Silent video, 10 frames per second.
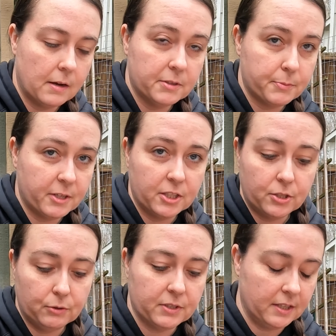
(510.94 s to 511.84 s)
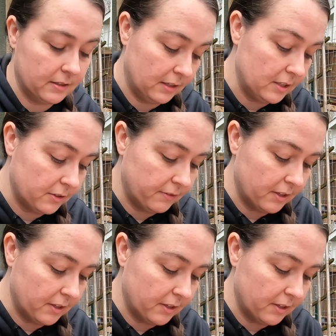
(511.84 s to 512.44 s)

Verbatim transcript: I'm just putting two seeds in each of